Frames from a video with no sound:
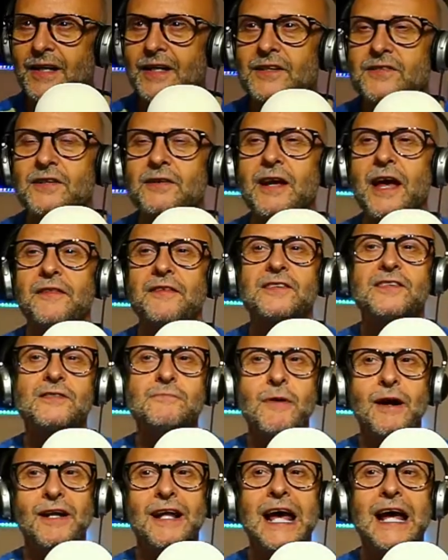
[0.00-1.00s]
So yeah, this is
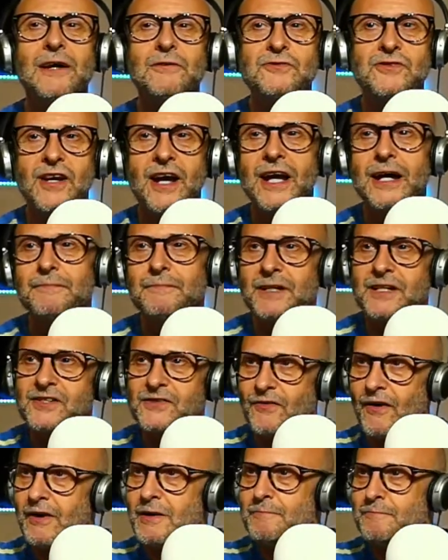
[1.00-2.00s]
my lounge. It's
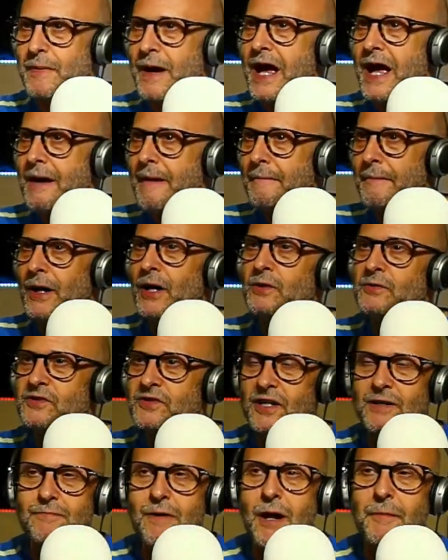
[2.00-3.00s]
very bare bones
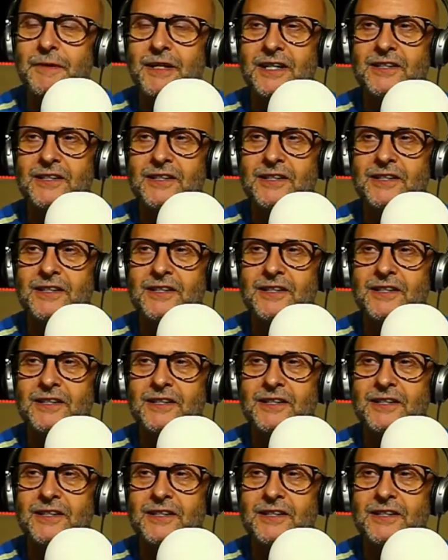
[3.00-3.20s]
at the moment.